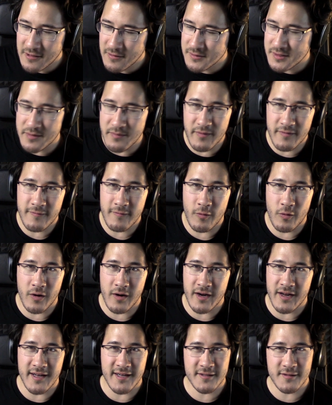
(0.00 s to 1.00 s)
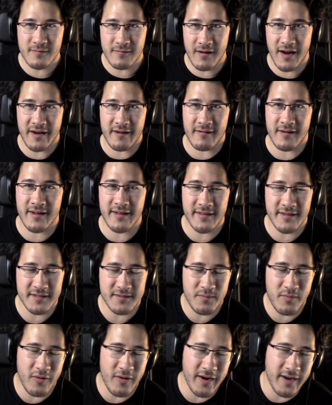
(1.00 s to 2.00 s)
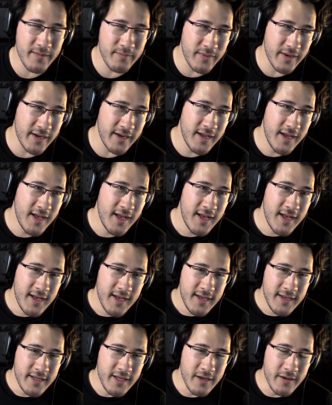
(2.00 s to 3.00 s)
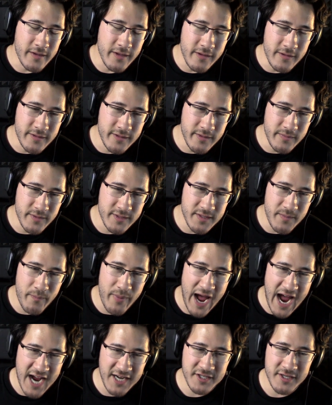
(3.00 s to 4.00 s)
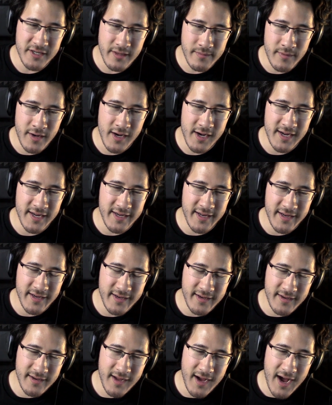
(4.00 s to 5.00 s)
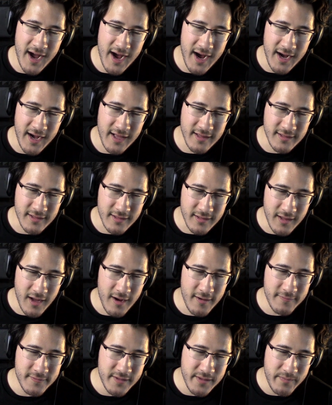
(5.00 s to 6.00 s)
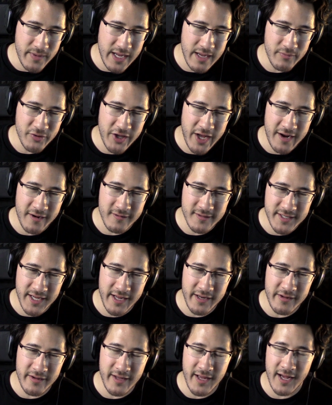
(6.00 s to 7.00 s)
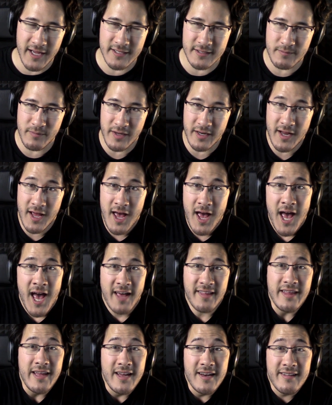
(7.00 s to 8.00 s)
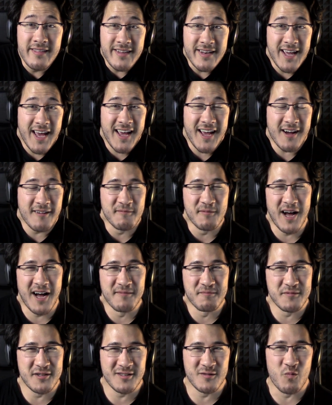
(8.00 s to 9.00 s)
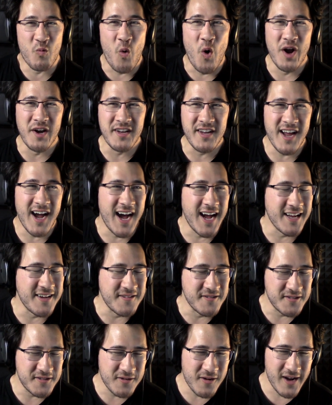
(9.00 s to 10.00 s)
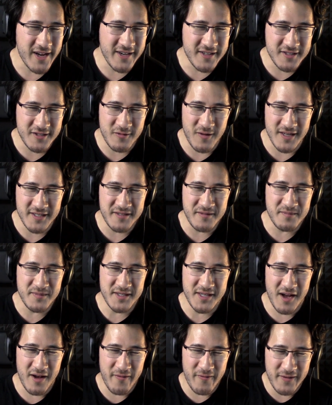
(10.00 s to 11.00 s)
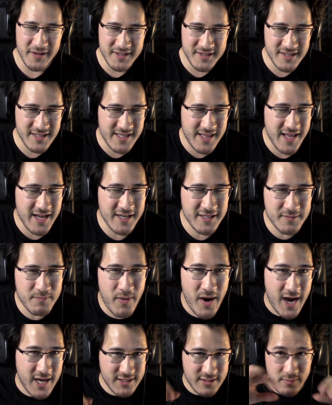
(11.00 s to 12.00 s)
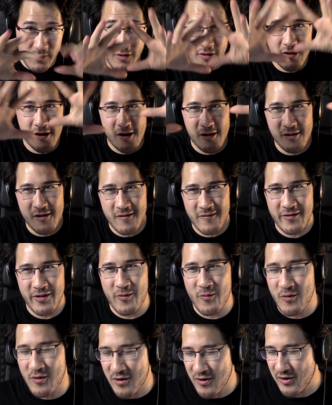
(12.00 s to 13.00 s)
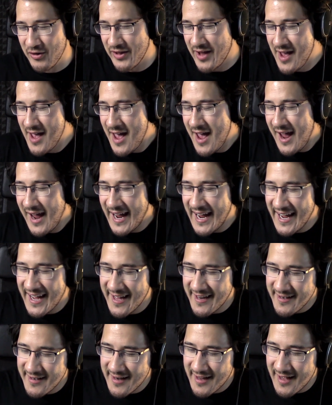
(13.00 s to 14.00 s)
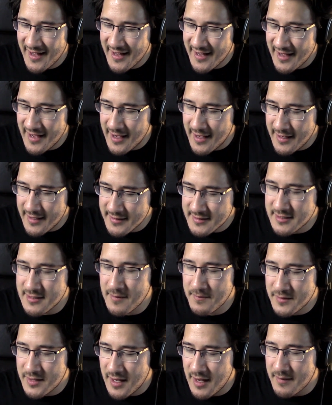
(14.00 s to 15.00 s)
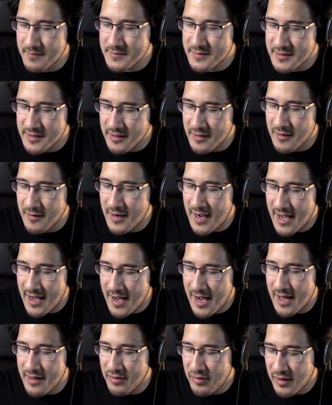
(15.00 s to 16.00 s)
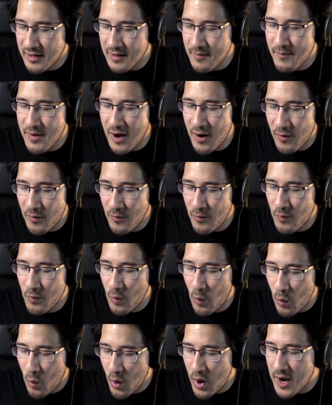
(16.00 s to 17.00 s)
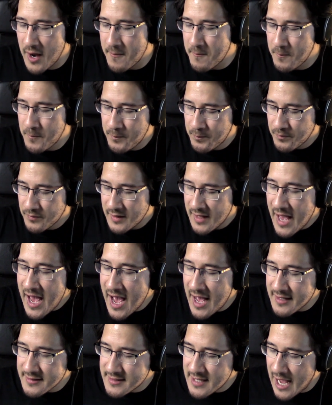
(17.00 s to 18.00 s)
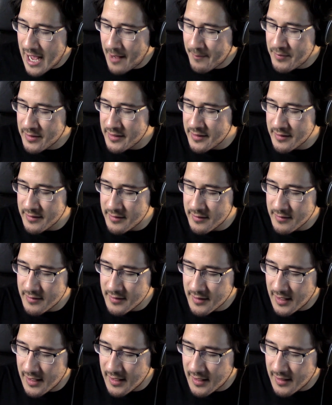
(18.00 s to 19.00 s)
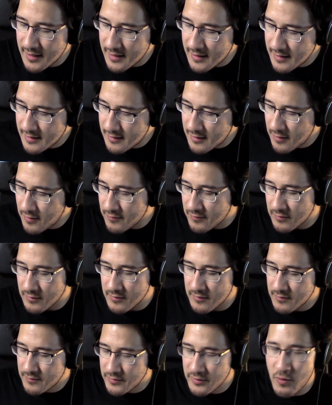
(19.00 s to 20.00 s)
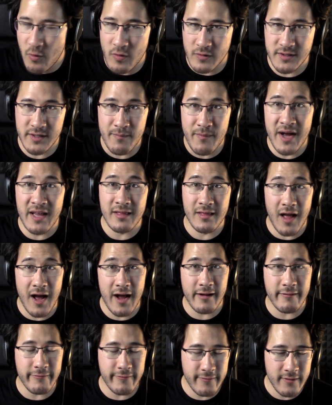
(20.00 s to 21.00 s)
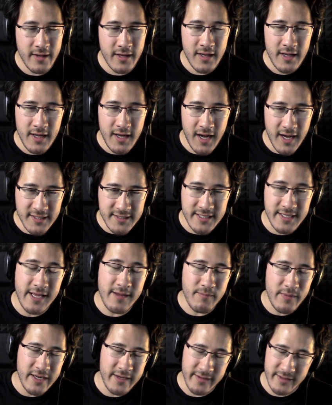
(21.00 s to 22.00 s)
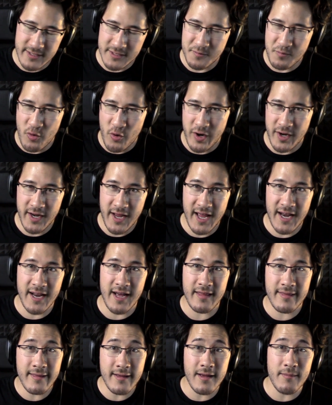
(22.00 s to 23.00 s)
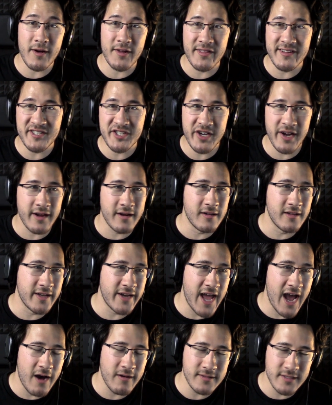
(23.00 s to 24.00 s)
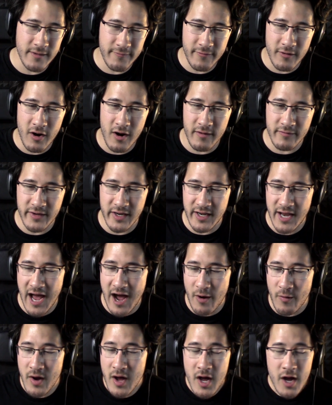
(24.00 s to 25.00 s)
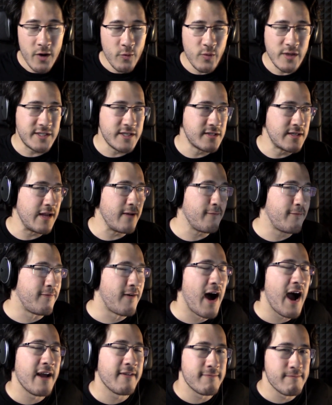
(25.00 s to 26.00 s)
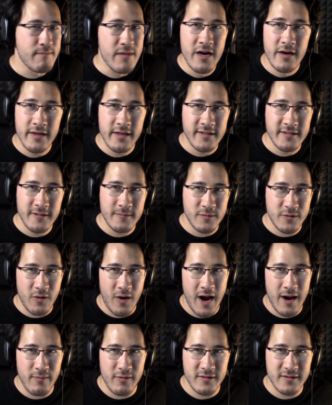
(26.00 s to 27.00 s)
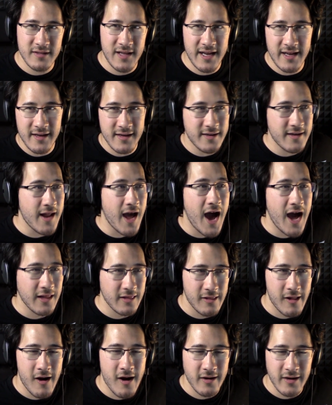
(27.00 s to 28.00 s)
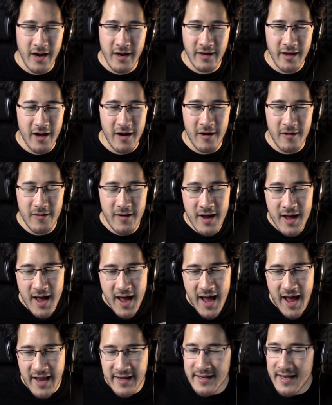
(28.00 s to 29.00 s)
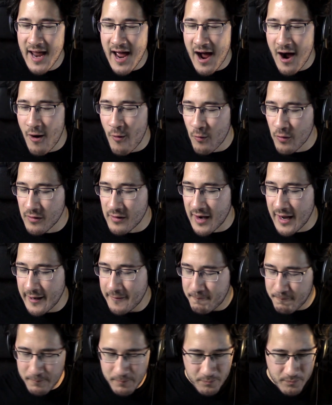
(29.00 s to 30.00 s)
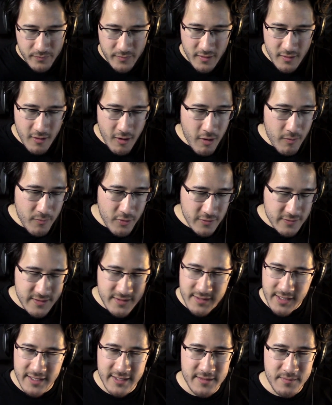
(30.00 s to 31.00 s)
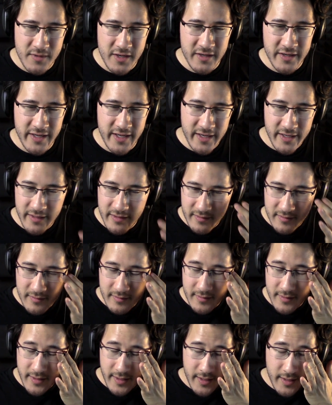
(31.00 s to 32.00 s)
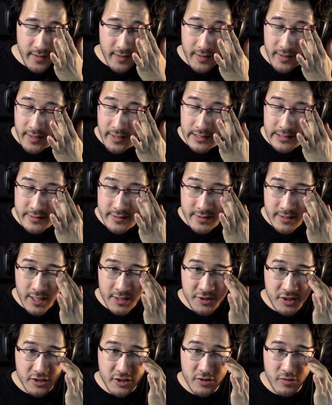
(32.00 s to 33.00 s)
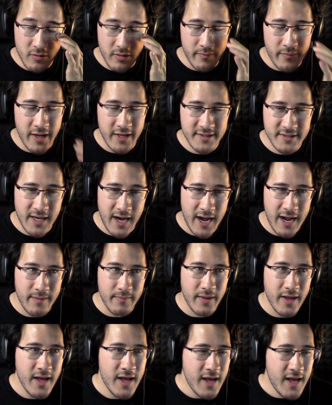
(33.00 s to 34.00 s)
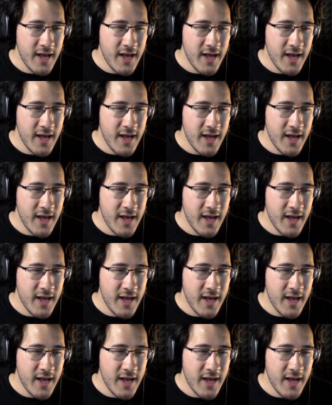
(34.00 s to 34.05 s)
told you before, and it's rhetoric at this point, but, you know, YouTube is a passion of mine, and I, I love to be able to entertain you guys, but at the end of the day, I'm, I'm just one guy who's trying to stretch himself as thin as possible all over the world, and uh, sometimes, you know, I, I think about what has happened uh, over the course of my life uh, to get me to this point. And I think about the channel and how it's evolved, and how we just hit five million subscribers, like, not long ago, and now we're at almost six million in such a short amount of time.